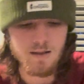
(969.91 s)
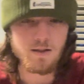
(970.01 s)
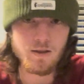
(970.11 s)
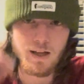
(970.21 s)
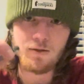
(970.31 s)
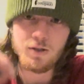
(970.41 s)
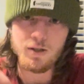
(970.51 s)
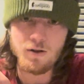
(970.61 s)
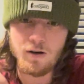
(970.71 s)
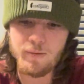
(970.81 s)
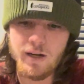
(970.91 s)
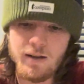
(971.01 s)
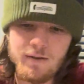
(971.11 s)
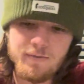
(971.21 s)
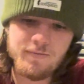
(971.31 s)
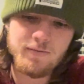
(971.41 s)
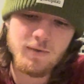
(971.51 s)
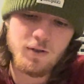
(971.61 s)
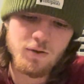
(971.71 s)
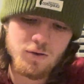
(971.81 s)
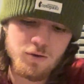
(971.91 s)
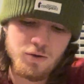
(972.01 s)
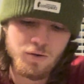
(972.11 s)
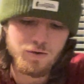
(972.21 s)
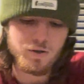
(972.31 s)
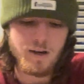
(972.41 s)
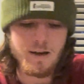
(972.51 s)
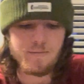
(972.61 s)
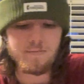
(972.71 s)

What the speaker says: So that will just go on my shoulder strap.